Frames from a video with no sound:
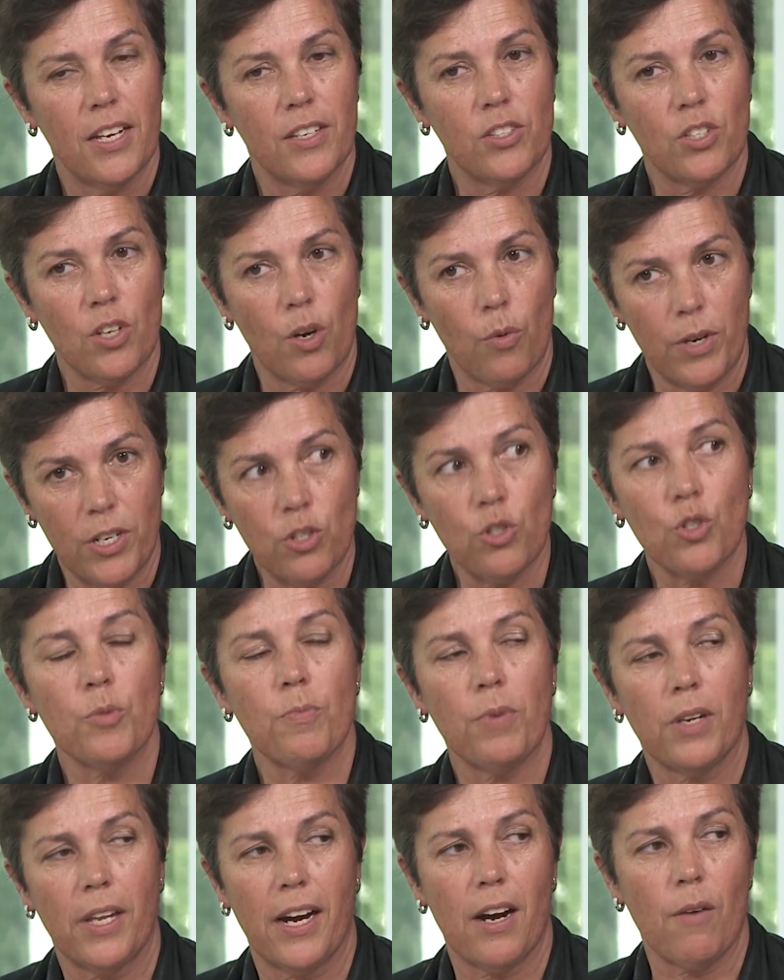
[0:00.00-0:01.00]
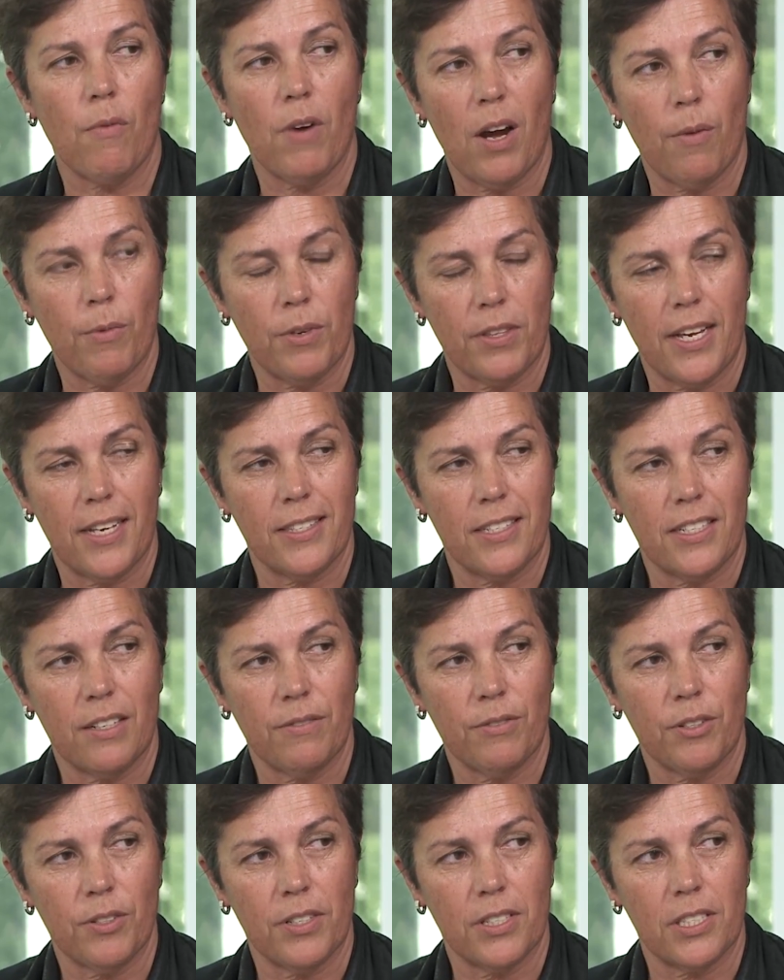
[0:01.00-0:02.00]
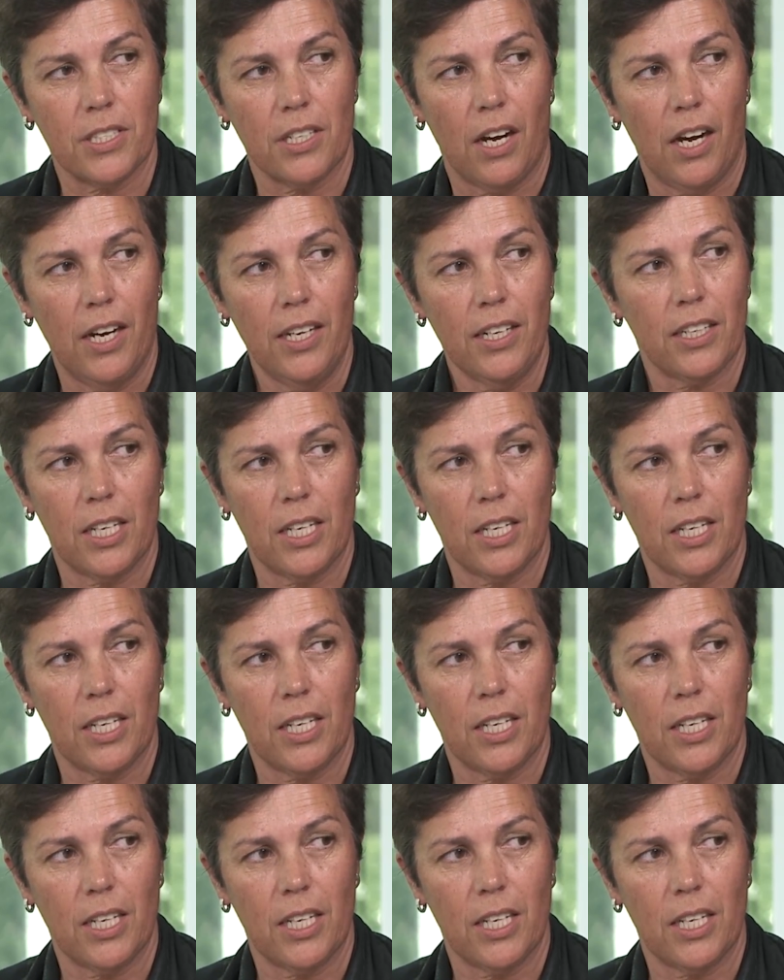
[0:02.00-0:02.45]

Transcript: So we do play around with that stuff on the side.